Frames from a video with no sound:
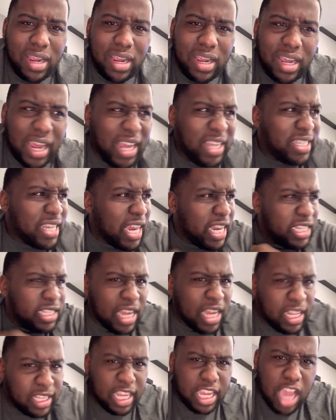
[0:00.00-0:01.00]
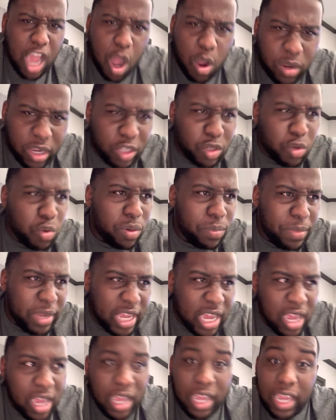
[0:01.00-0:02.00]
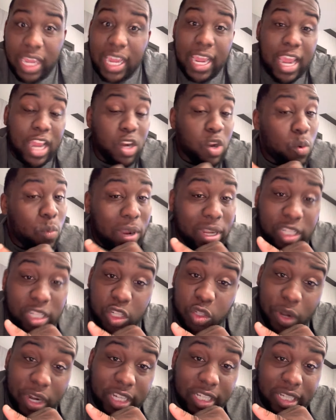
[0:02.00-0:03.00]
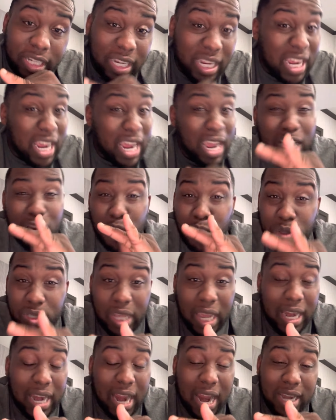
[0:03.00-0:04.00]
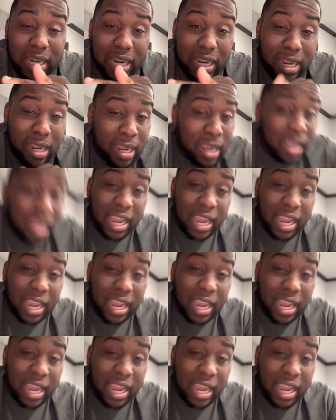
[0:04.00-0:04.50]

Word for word: He said, nothing y'all can do to me. He had no registration. He had no state ID.